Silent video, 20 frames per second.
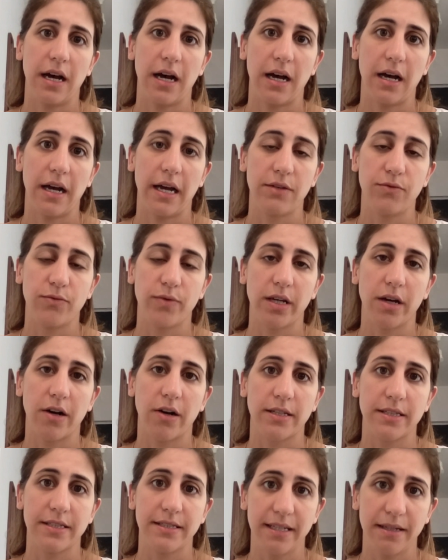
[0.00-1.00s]
Uh, and we
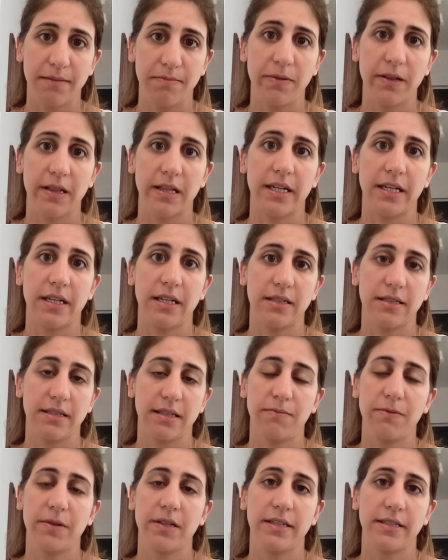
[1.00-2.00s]
are deeply,
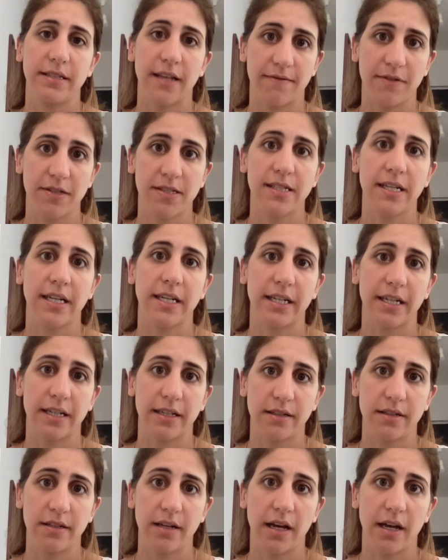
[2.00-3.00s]
deeply
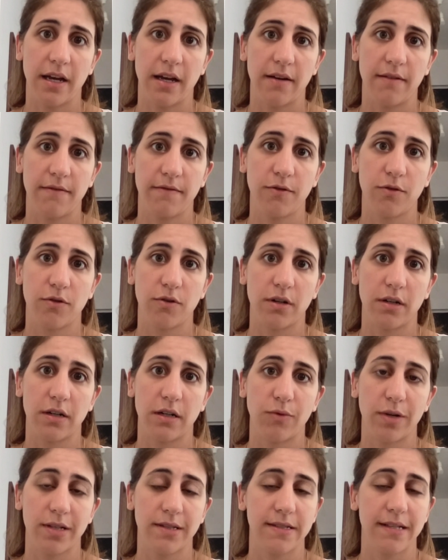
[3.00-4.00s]
devastated uh,
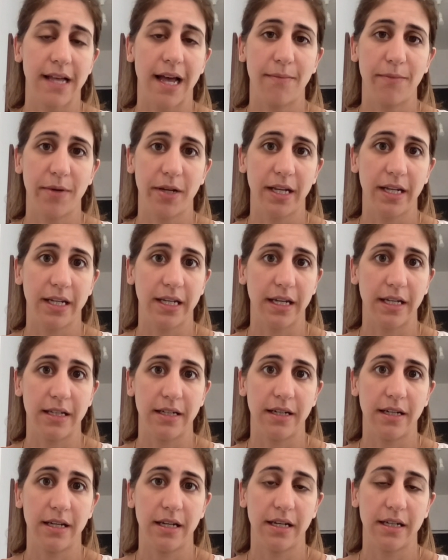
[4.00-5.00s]
for what is happening
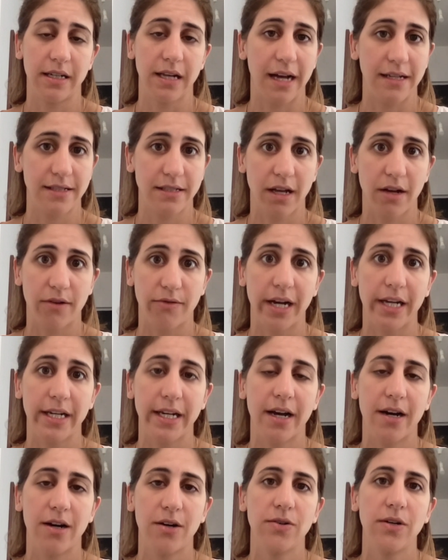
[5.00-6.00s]
in uh, Gaza right
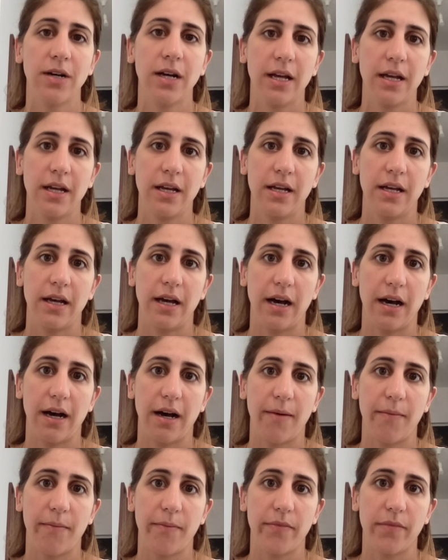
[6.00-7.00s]
now.
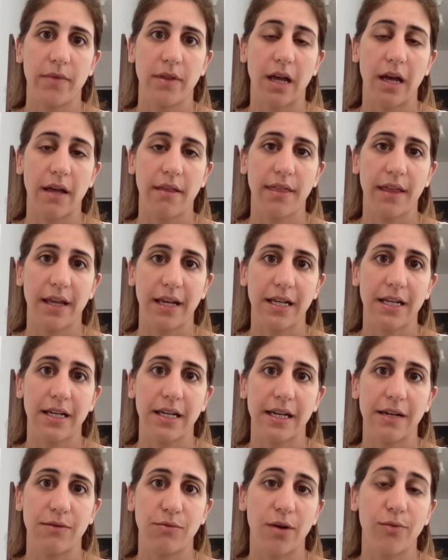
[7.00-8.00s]
Um, I
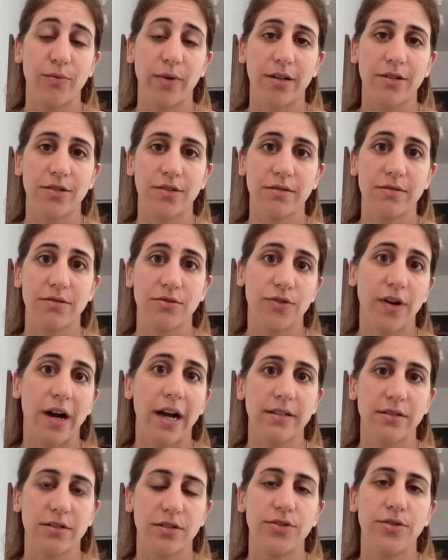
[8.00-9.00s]
think uh, what we're
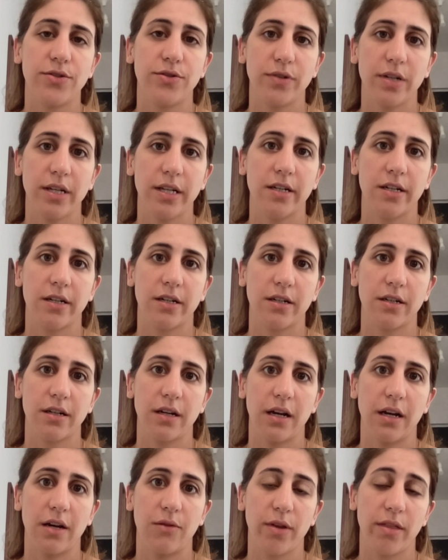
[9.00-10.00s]
trying to do here
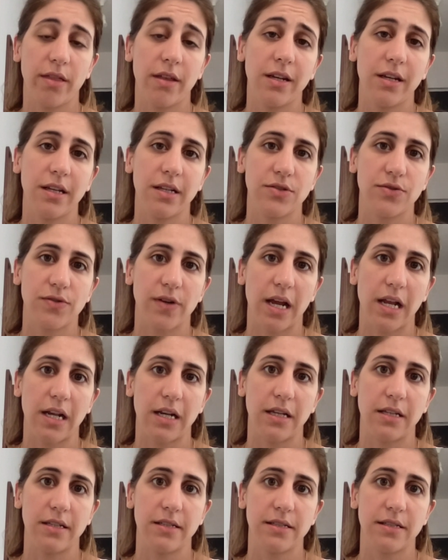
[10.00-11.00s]
uh, within Israel
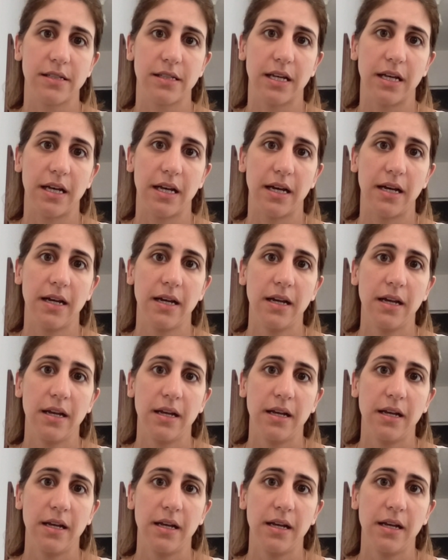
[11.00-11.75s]
is uh,